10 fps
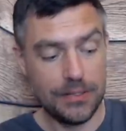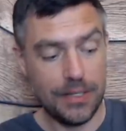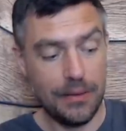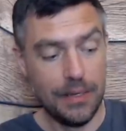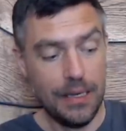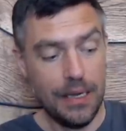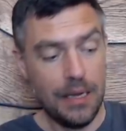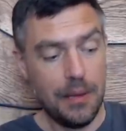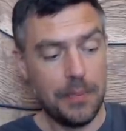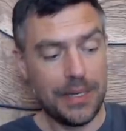So
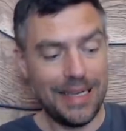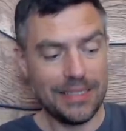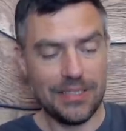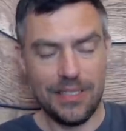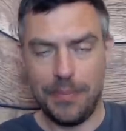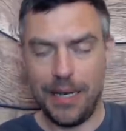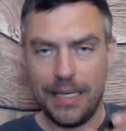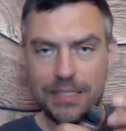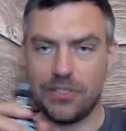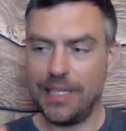clicks into
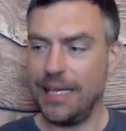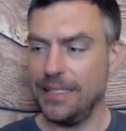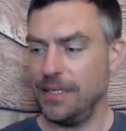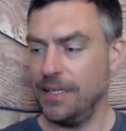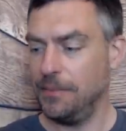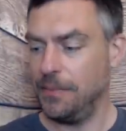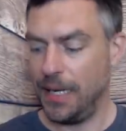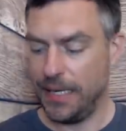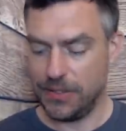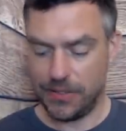place, stays in
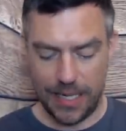place,